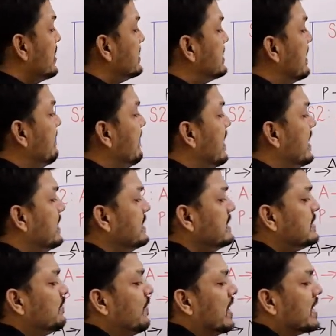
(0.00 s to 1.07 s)

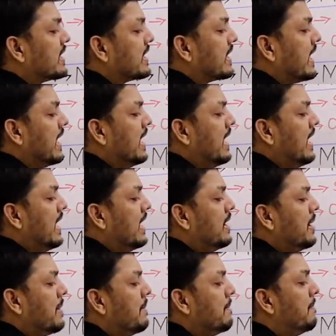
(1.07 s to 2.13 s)
Civilians were
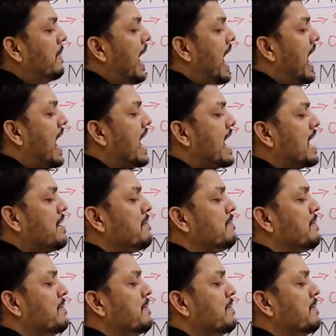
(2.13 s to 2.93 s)
killed by